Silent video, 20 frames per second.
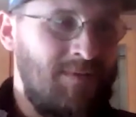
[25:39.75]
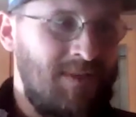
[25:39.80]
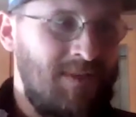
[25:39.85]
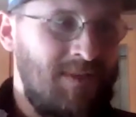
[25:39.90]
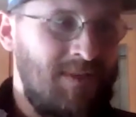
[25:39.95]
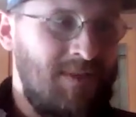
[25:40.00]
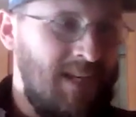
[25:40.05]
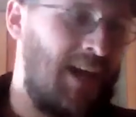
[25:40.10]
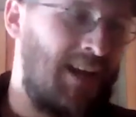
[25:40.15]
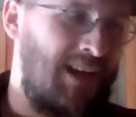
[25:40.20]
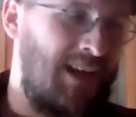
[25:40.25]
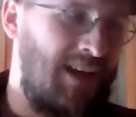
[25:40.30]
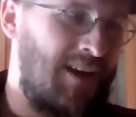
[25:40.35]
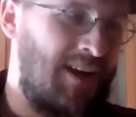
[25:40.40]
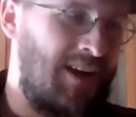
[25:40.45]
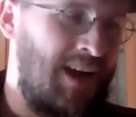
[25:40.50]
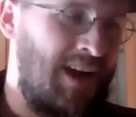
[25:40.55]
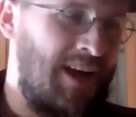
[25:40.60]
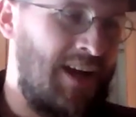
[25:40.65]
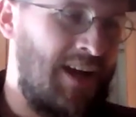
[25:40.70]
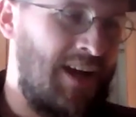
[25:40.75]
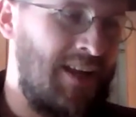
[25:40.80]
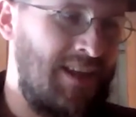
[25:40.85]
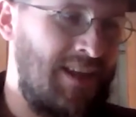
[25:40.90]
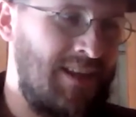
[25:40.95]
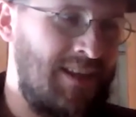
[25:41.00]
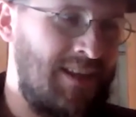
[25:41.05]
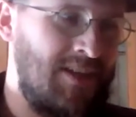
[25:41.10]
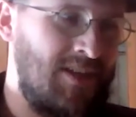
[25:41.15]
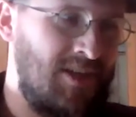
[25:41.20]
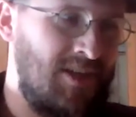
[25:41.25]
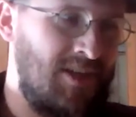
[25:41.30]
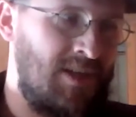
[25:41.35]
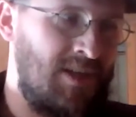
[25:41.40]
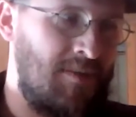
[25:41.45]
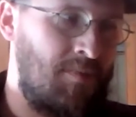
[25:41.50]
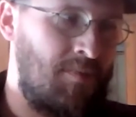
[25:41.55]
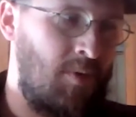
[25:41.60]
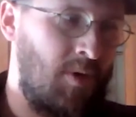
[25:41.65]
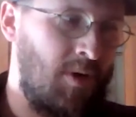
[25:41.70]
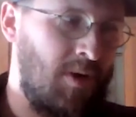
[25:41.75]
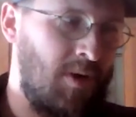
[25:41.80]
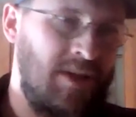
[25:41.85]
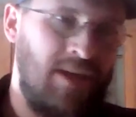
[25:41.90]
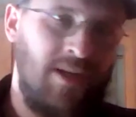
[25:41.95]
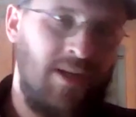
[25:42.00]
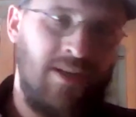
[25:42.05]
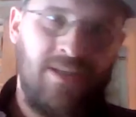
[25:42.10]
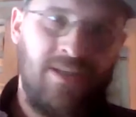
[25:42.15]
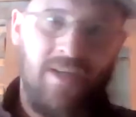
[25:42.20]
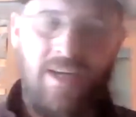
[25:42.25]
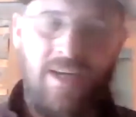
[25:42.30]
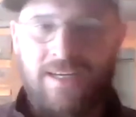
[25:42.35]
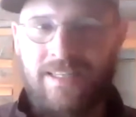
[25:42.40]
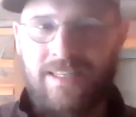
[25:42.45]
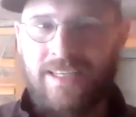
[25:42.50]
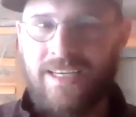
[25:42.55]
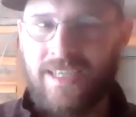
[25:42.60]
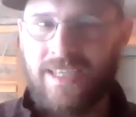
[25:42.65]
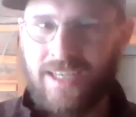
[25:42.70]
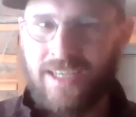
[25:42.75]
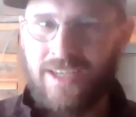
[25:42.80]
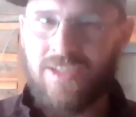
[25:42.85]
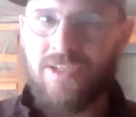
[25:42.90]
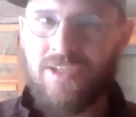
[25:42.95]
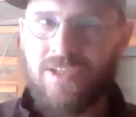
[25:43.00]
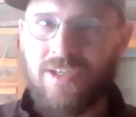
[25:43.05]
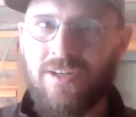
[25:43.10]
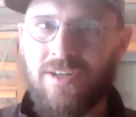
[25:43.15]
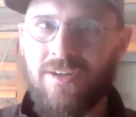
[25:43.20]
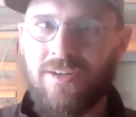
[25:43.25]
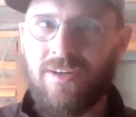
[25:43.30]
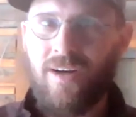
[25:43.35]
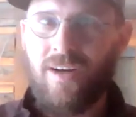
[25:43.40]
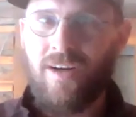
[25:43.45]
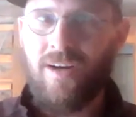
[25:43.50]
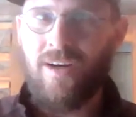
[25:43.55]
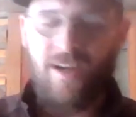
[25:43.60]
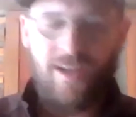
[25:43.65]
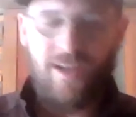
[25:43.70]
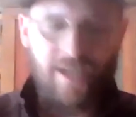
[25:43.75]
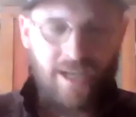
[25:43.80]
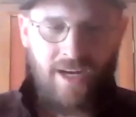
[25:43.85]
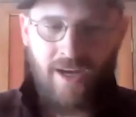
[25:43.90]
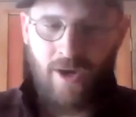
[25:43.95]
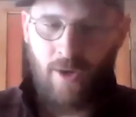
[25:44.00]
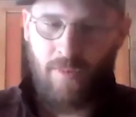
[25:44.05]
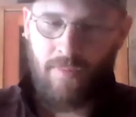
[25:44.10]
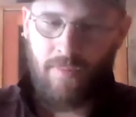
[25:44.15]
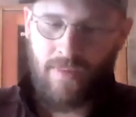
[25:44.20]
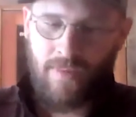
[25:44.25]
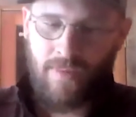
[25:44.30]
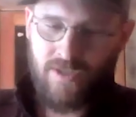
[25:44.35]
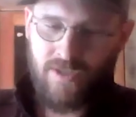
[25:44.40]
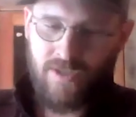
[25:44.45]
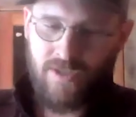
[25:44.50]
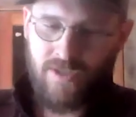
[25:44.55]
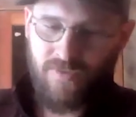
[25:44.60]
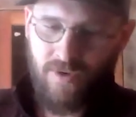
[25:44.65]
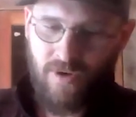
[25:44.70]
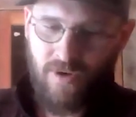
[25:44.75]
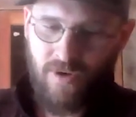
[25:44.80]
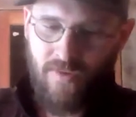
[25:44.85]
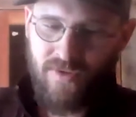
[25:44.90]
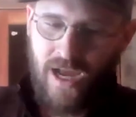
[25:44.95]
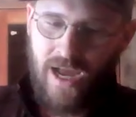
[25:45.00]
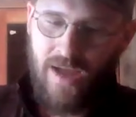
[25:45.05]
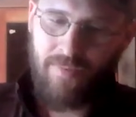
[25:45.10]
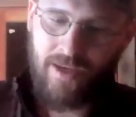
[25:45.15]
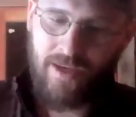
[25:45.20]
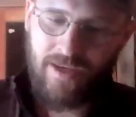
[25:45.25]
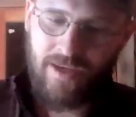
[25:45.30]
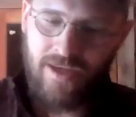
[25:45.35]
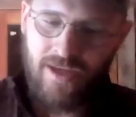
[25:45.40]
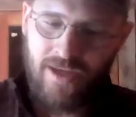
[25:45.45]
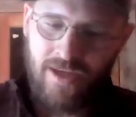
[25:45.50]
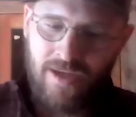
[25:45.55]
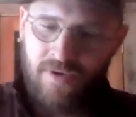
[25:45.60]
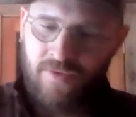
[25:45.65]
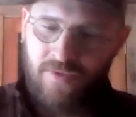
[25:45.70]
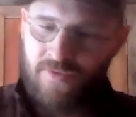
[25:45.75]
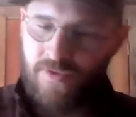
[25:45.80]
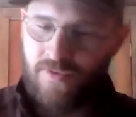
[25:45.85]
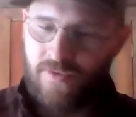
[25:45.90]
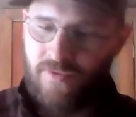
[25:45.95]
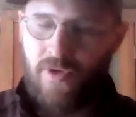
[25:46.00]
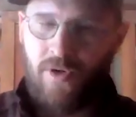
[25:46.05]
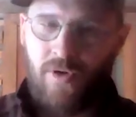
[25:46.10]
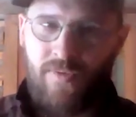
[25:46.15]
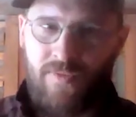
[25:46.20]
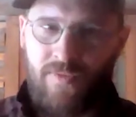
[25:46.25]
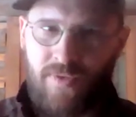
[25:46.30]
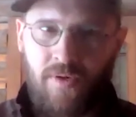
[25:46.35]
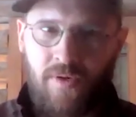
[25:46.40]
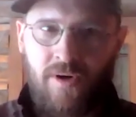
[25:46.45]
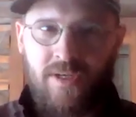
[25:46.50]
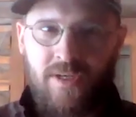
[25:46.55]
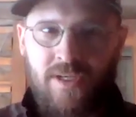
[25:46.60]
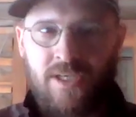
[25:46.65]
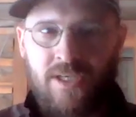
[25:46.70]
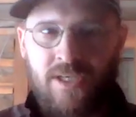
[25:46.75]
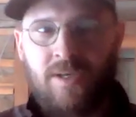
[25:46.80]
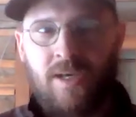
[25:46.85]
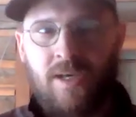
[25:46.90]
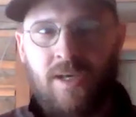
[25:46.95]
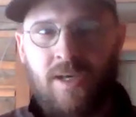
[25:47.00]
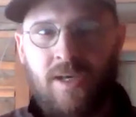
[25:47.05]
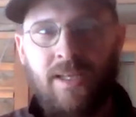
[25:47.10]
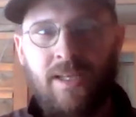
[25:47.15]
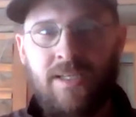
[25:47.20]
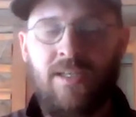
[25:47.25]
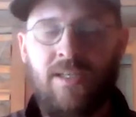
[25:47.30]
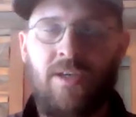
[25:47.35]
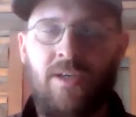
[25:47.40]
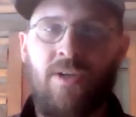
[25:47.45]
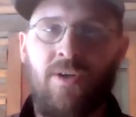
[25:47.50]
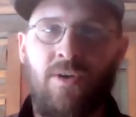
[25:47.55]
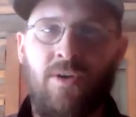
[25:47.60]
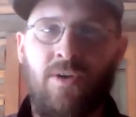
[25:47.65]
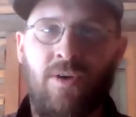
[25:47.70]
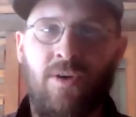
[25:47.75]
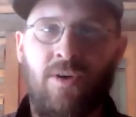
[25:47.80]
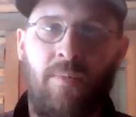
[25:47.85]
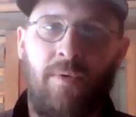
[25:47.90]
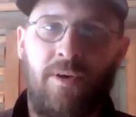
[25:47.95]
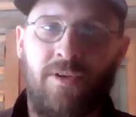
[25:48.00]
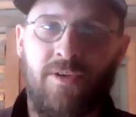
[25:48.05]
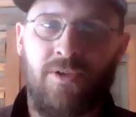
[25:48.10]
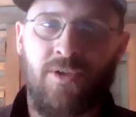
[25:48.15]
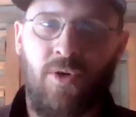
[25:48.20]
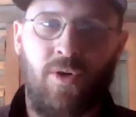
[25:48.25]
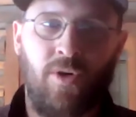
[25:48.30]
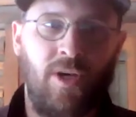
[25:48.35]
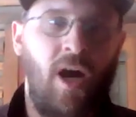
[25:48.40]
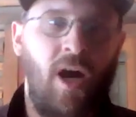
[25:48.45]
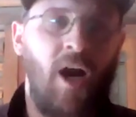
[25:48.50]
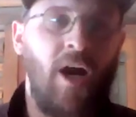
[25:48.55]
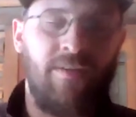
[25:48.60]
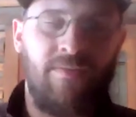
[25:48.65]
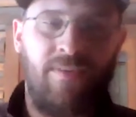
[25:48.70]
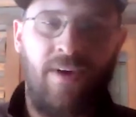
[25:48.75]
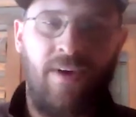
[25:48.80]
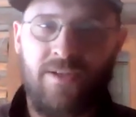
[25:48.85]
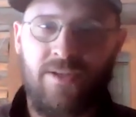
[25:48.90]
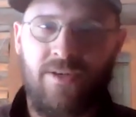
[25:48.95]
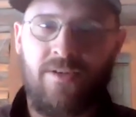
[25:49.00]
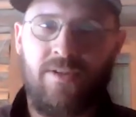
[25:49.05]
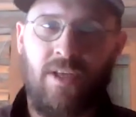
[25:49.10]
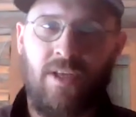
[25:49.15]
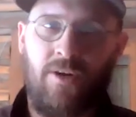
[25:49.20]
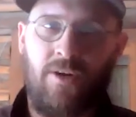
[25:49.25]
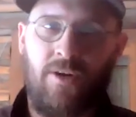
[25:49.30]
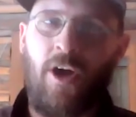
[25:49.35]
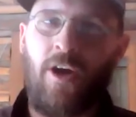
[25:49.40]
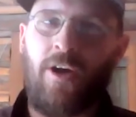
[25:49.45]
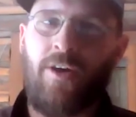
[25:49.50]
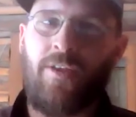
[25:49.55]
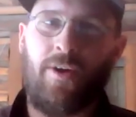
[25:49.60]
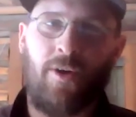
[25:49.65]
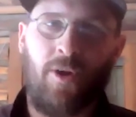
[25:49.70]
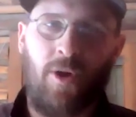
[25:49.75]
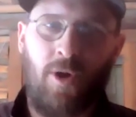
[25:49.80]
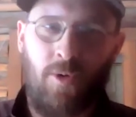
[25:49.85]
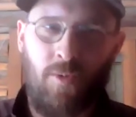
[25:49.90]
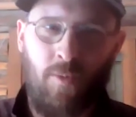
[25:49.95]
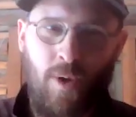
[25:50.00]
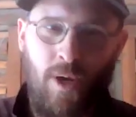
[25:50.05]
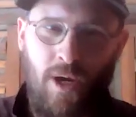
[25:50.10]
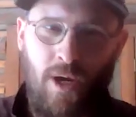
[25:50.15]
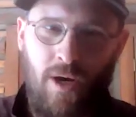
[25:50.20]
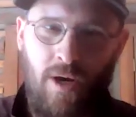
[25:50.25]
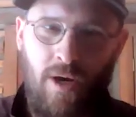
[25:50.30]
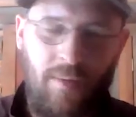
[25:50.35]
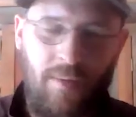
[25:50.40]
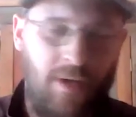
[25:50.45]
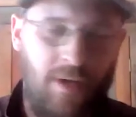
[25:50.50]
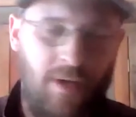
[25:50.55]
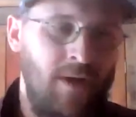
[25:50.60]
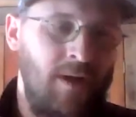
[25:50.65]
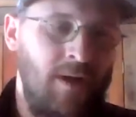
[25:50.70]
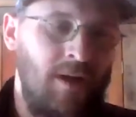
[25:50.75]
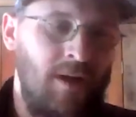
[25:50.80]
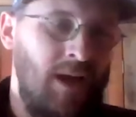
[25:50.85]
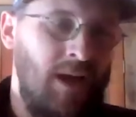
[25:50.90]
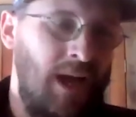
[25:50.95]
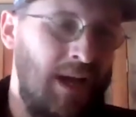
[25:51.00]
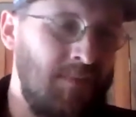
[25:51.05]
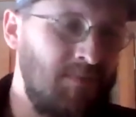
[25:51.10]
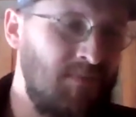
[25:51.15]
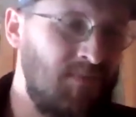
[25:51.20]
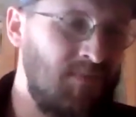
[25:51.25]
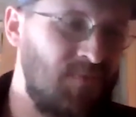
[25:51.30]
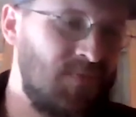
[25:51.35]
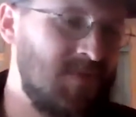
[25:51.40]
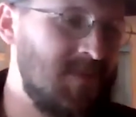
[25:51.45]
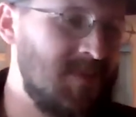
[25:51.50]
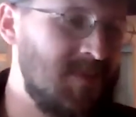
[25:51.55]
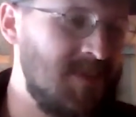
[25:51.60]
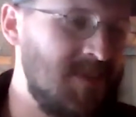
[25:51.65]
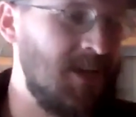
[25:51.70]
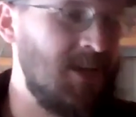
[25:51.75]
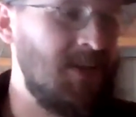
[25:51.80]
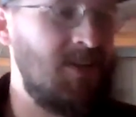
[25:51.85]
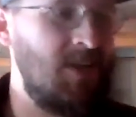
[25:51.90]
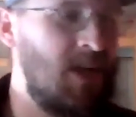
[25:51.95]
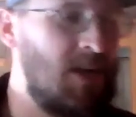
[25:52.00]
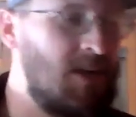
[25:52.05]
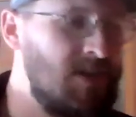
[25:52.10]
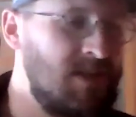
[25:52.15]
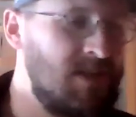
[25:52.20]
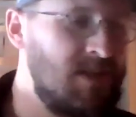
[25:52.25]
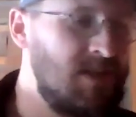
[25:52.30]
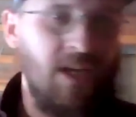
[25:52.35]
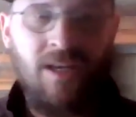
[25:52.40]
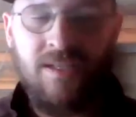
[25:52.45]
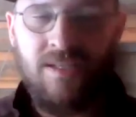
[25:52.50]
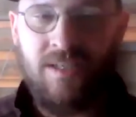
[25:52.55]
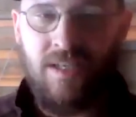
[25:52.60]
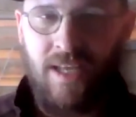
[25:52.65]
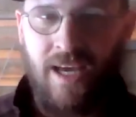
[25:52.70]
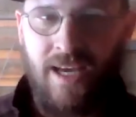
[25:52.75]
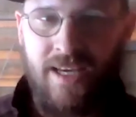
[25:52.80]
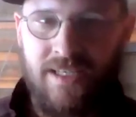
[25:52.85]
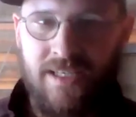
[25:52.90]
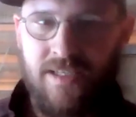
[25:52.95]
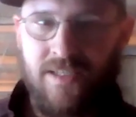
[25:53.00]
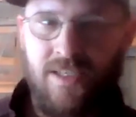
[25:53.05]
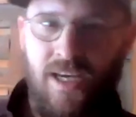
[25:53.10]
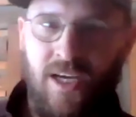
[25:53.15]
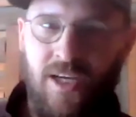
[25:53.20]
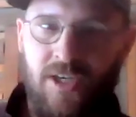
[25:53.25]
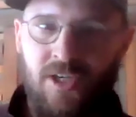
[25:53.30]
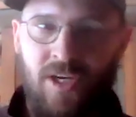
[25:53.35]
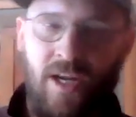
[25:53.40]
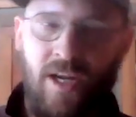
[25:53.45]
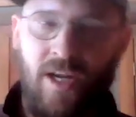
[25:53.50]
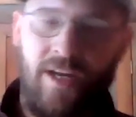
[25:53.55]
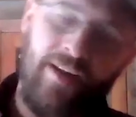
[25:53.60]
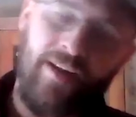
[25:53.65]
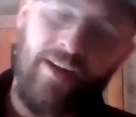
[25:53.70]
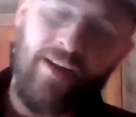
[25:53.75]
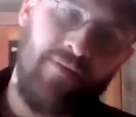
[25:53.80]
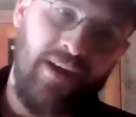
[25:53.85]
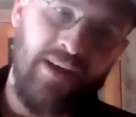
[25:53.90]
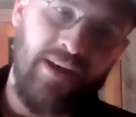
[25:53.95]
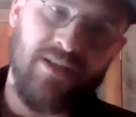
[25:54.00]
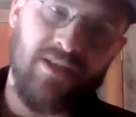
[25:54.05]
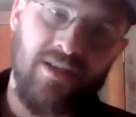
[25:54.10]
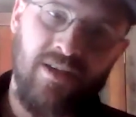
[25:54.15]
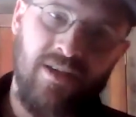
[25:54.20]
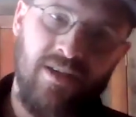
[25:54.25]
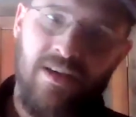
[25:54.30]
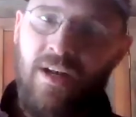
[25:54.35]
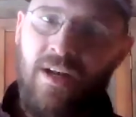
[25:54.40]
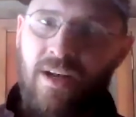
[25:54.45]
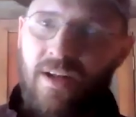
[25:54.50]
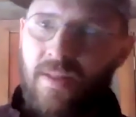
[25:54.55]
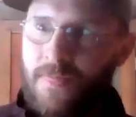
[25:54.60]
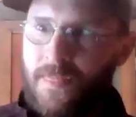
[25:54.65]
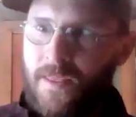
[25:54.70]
To get here. And I think that's just an important thing to kind of lean into. And again, I hope I'm not too far off topic, but for your viewers, at least the newcomers or young investors that are young in their career, I mean, I'm 6 years in as a licensed agent and an investor.